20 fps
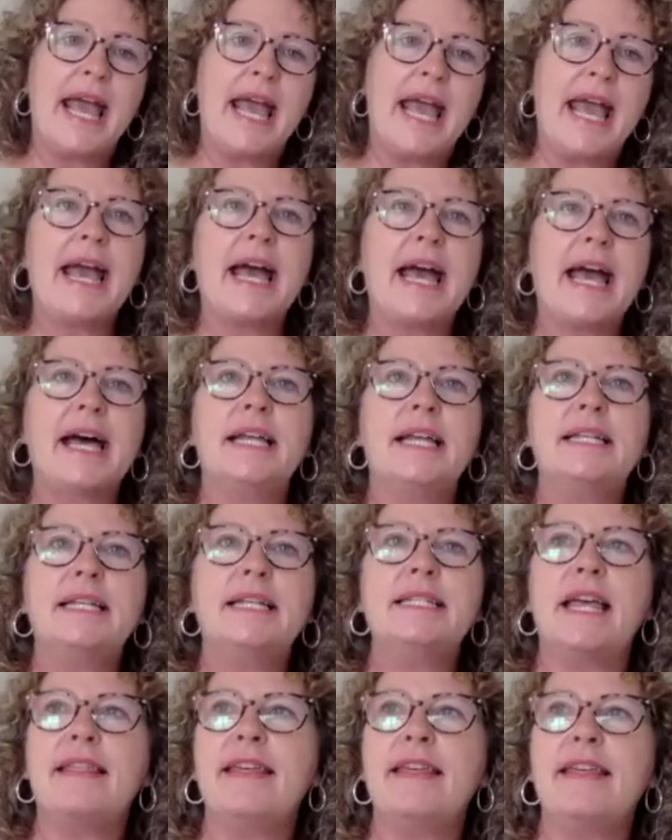
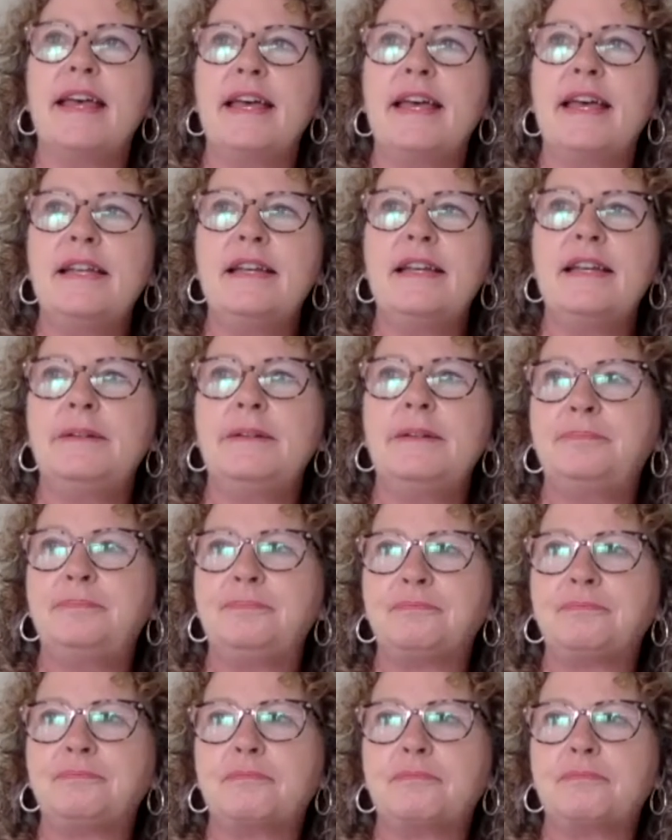And then
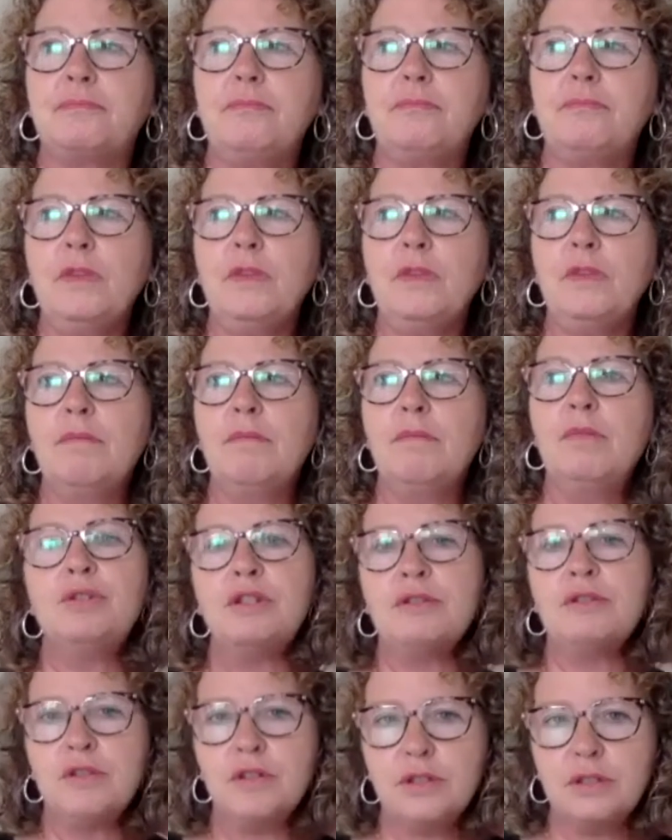
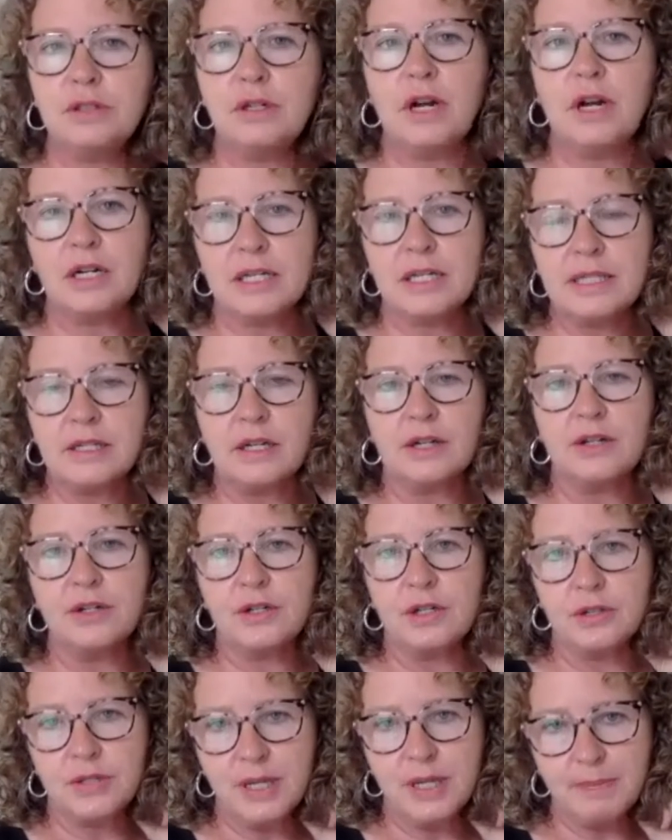most of her artists are
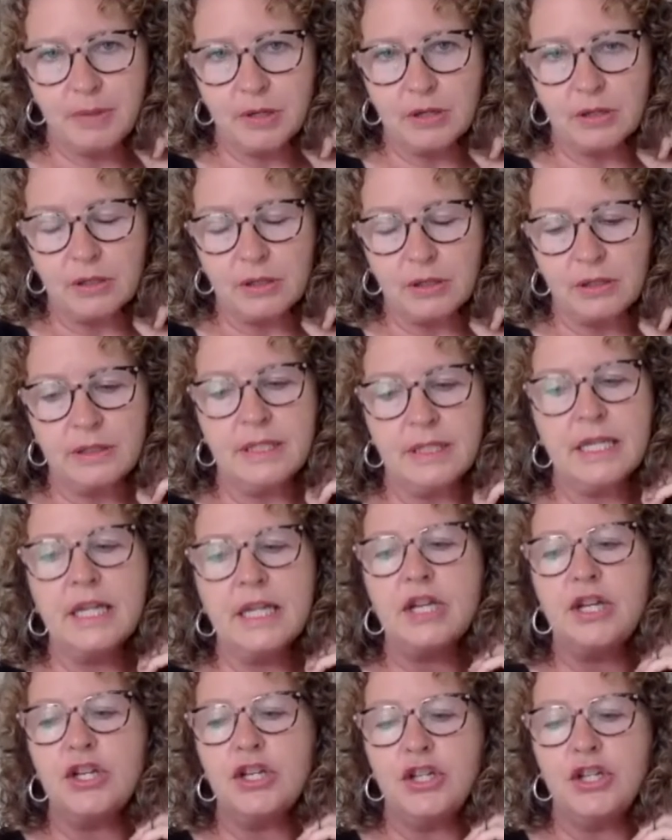neurotypical.
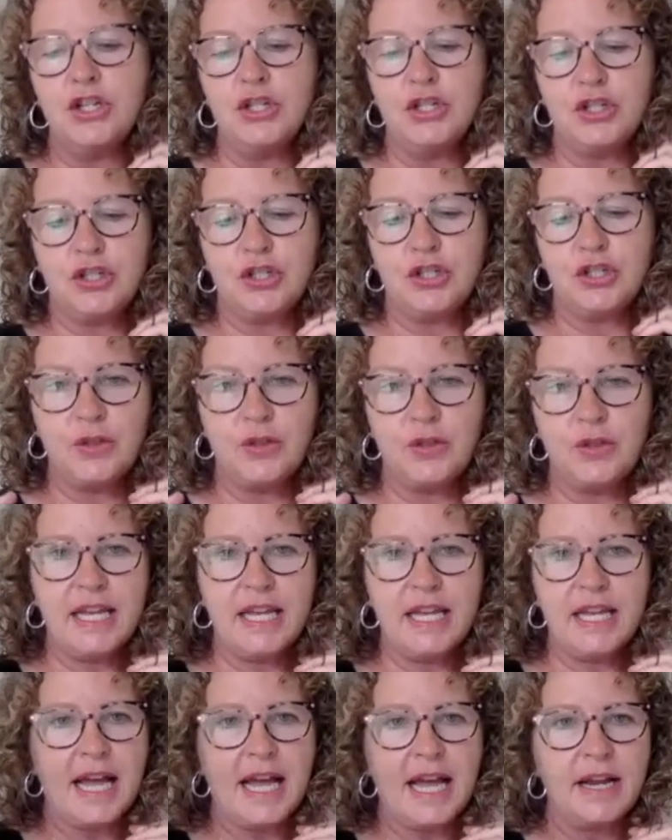So
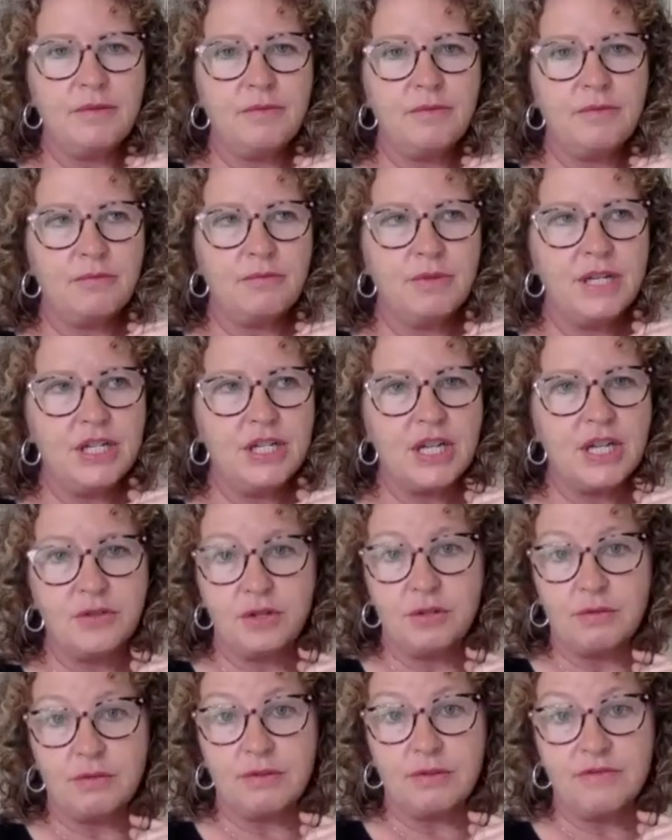then I reached out
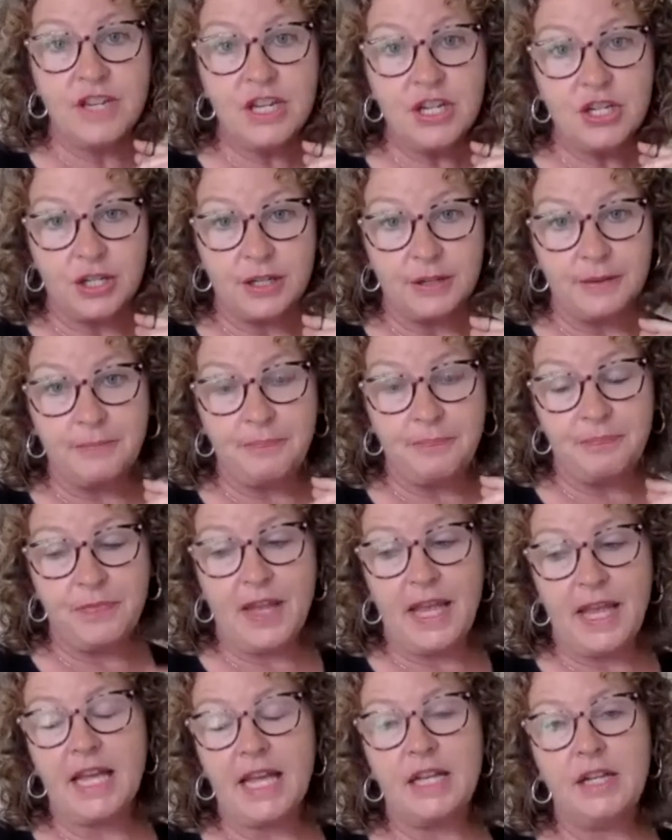to Revision,
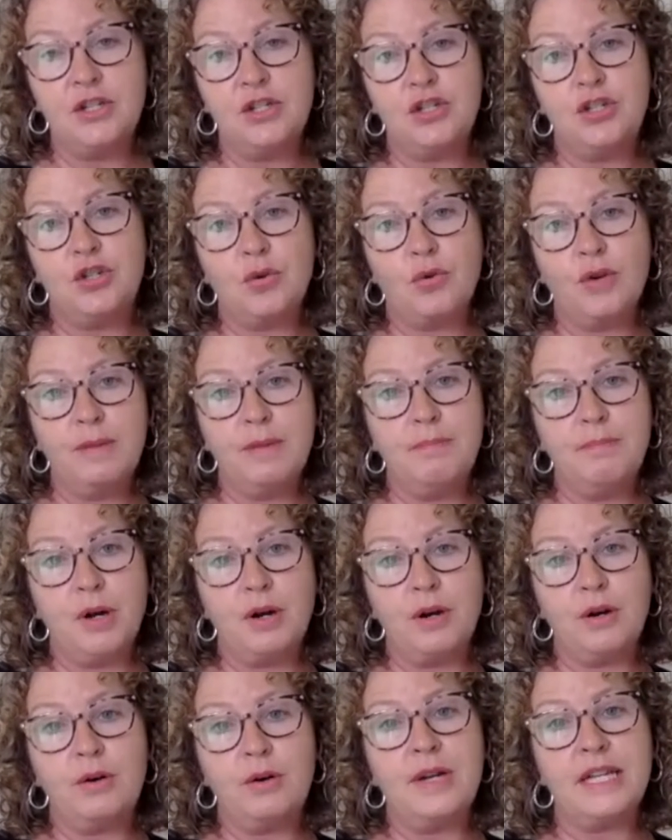and Joy
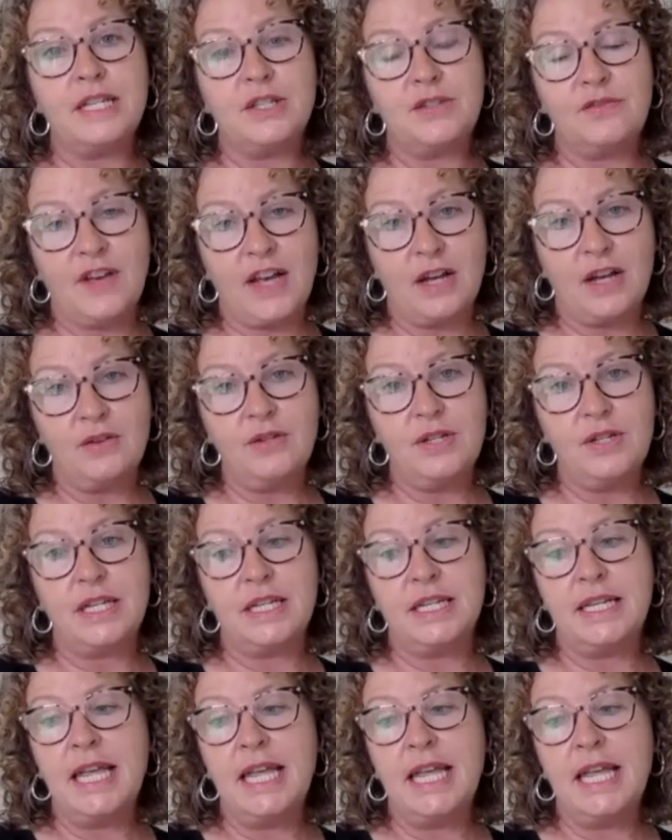Bow has founded